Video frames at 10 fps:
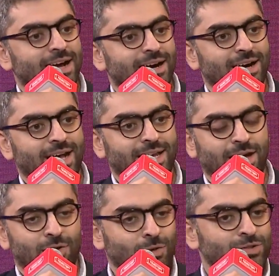and
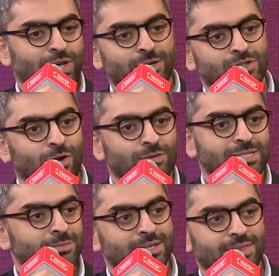are also trying to solve
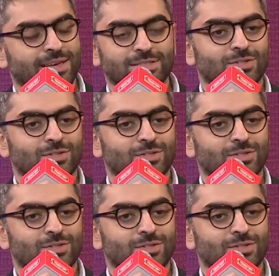similar things.